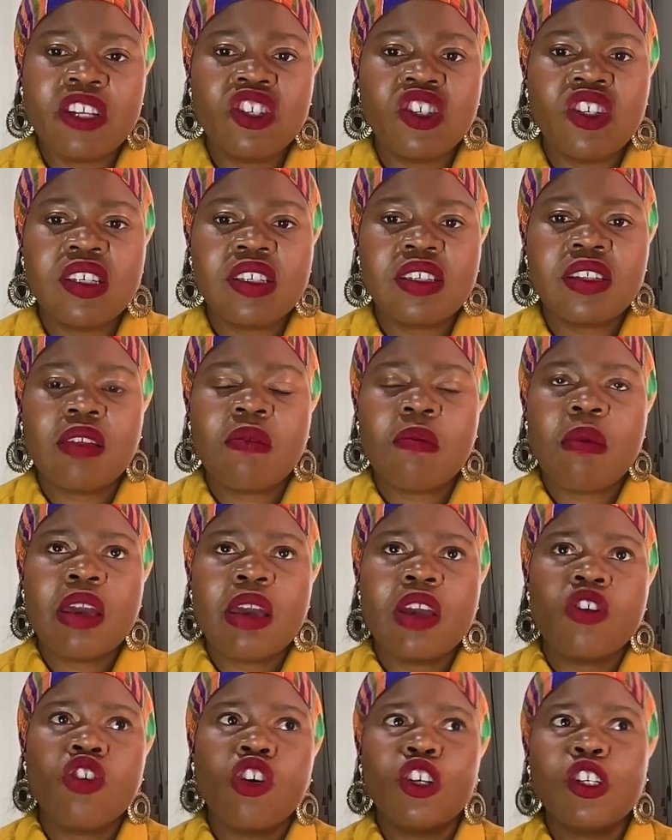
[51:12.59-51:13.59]
Just there
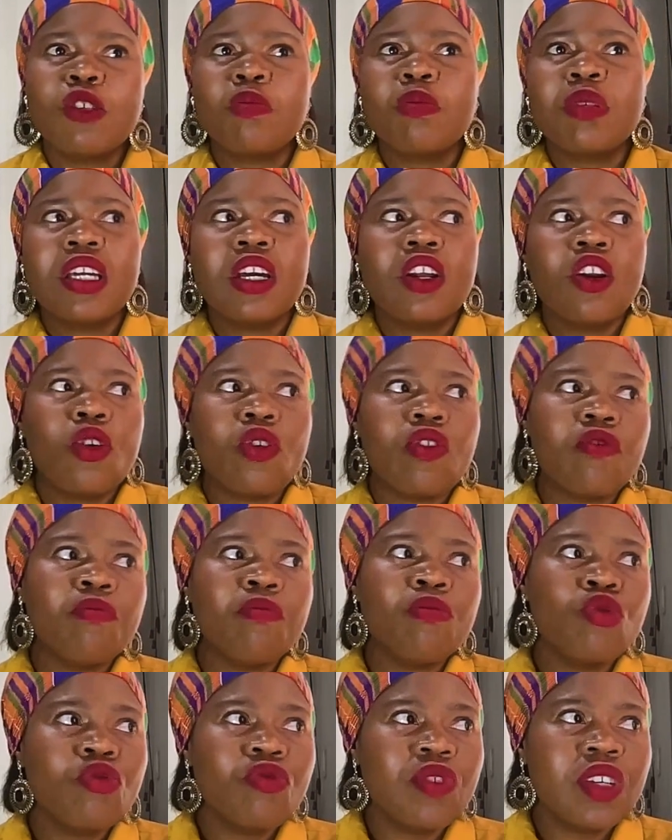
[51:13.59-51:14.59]
may not be a lot of
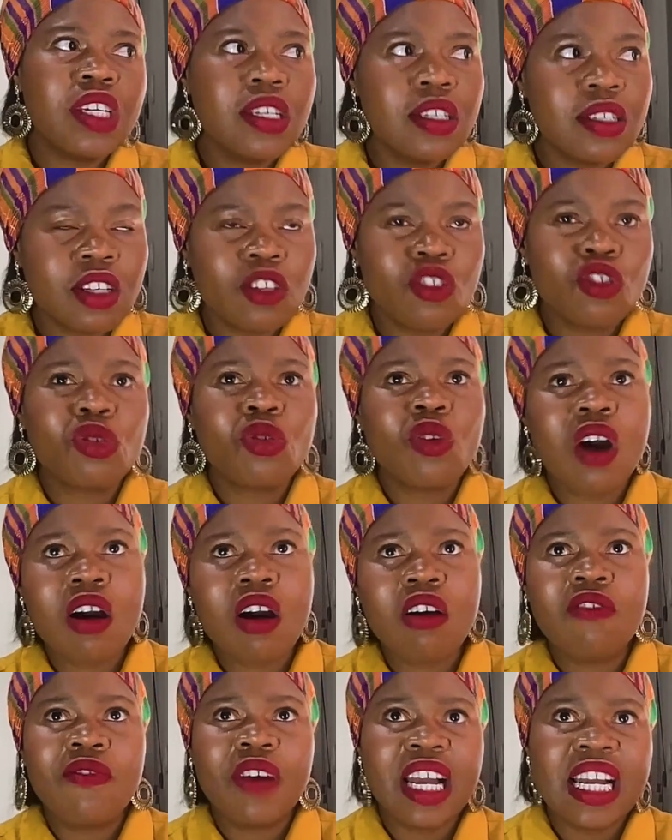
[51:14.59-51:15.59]
movies that show
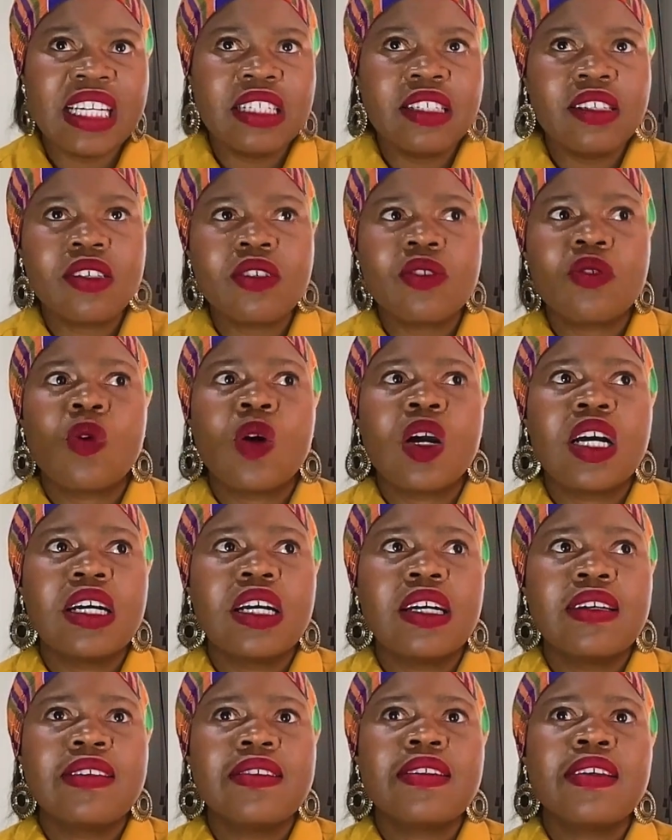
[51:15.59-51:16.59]
how violent it
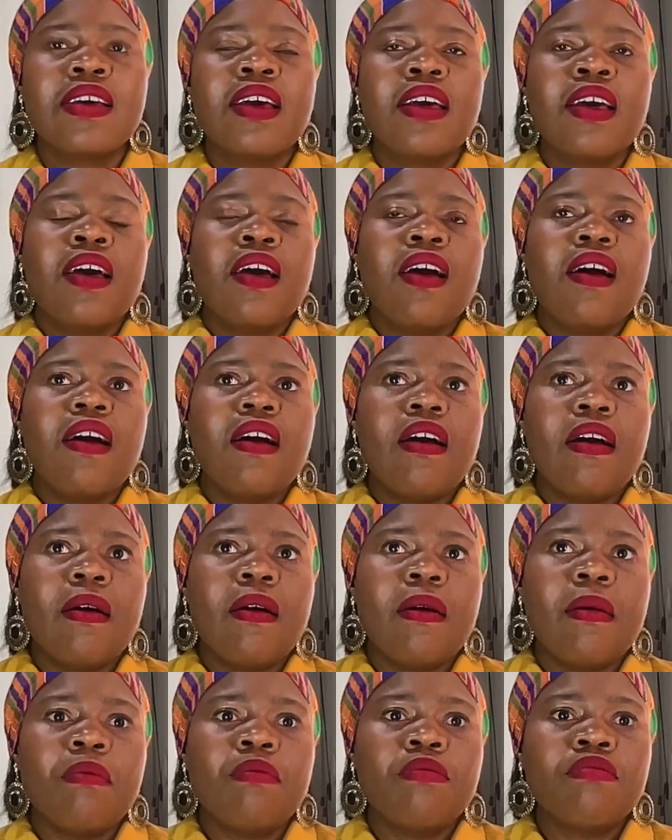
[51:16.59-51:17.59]
was,
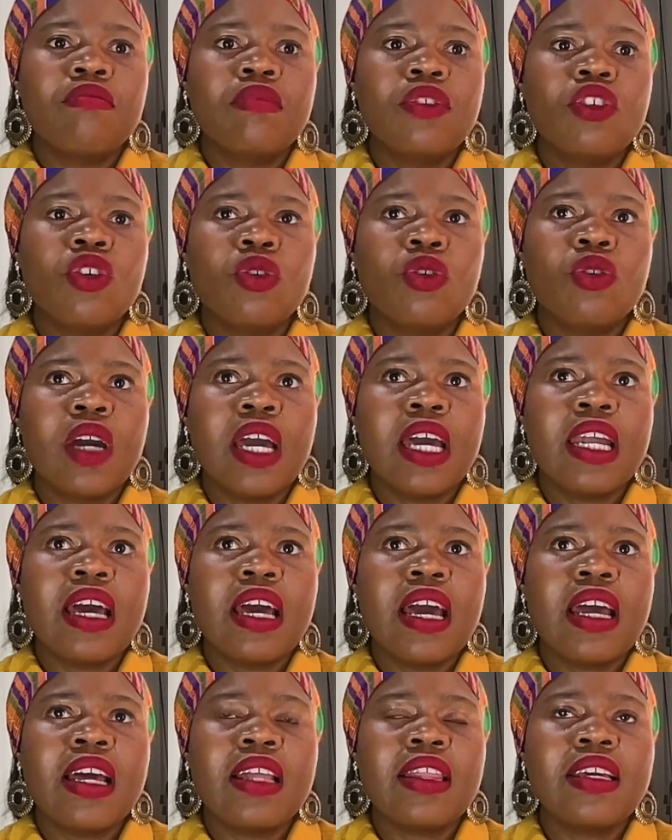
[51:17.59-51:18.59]
and
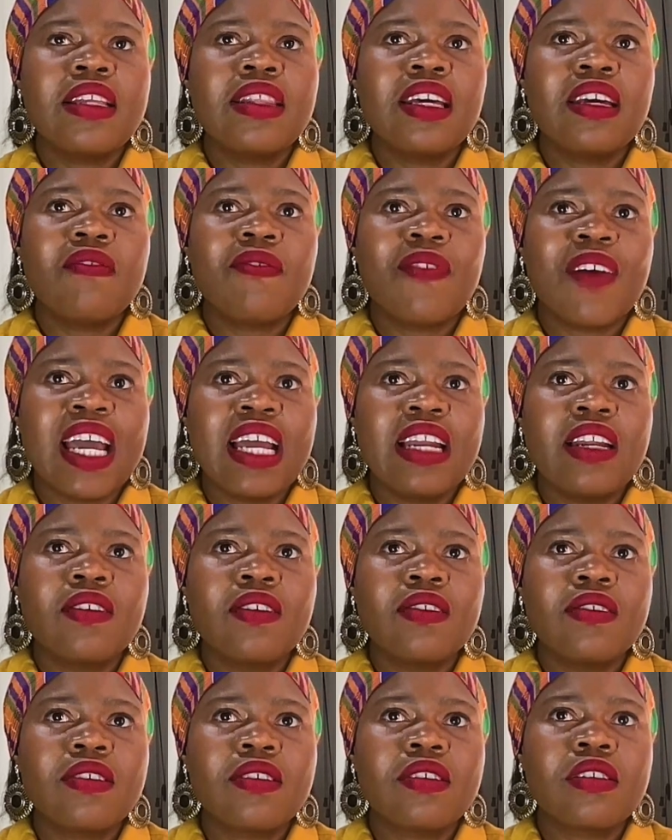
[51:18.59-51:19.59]
I think that
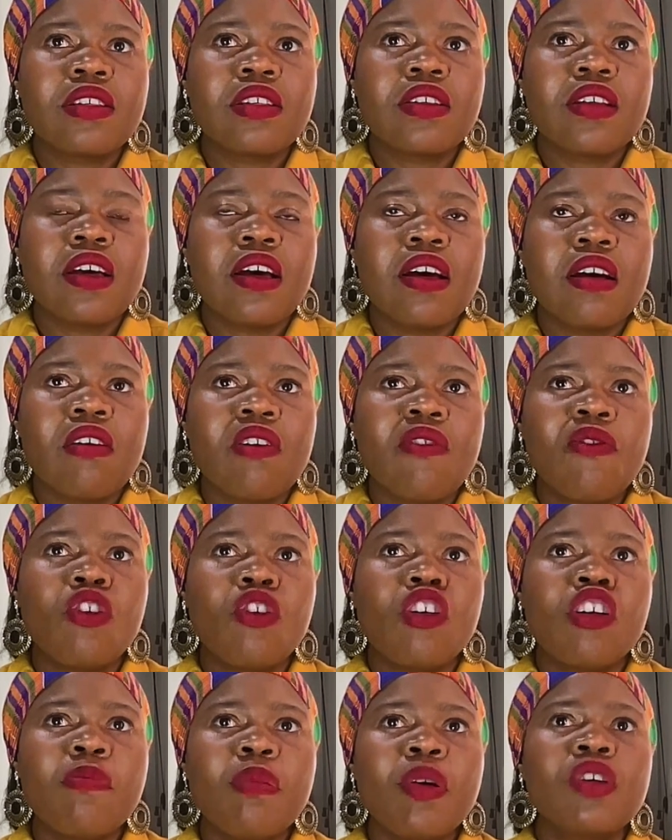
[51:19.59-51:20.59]
violence,
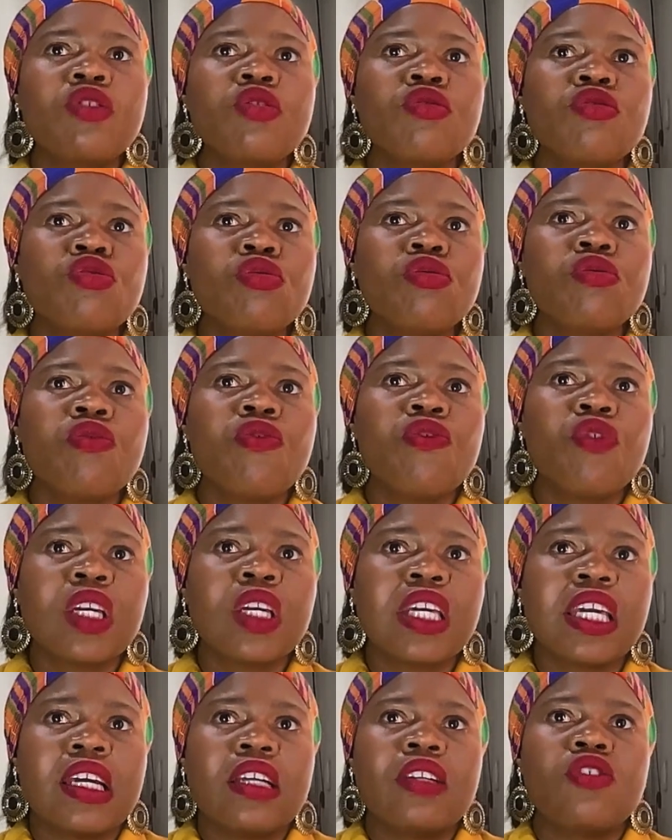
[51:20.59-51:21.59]
for a person to
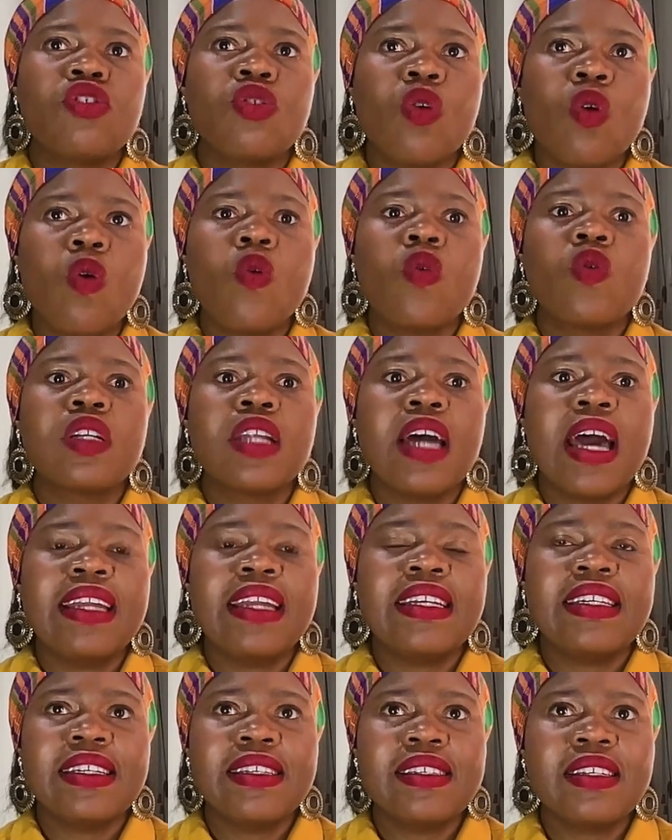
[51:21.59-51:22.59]
forget your own
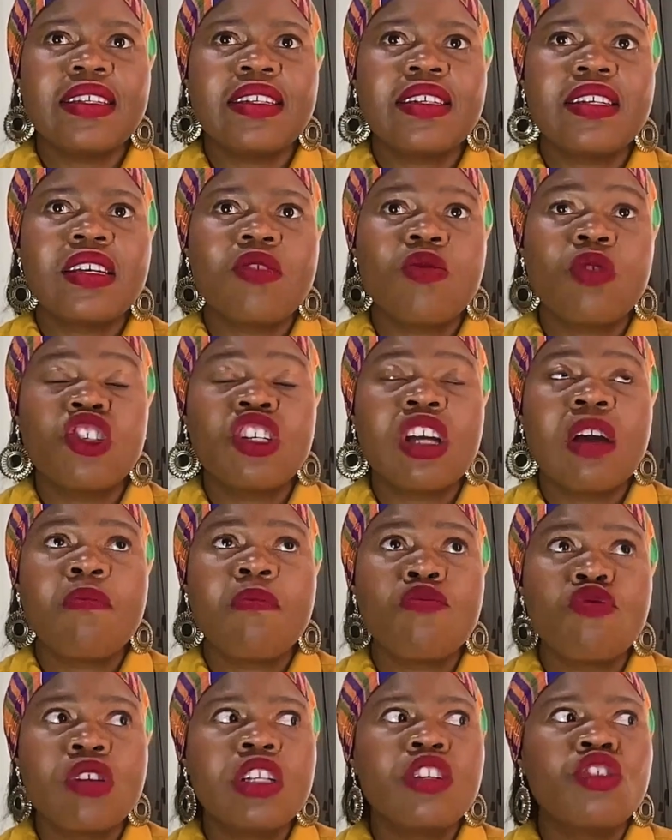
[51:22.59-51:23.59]
identity, which
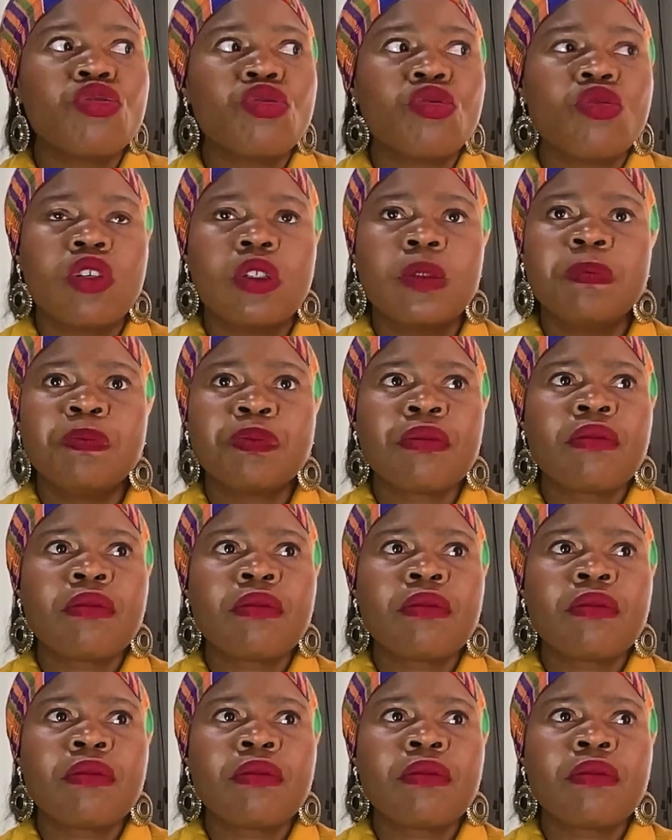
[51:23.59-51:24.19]
I'm really sure